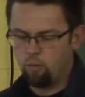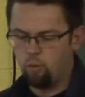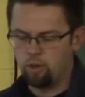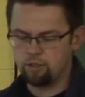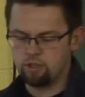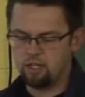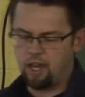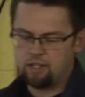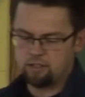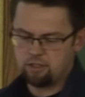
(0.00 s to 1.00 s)
worst
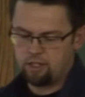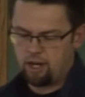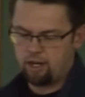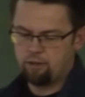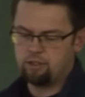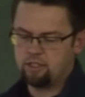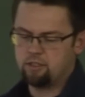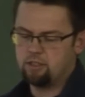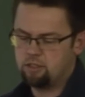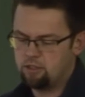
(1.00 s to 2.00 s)
case scenario
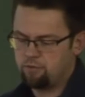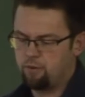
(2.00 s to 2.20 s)
distances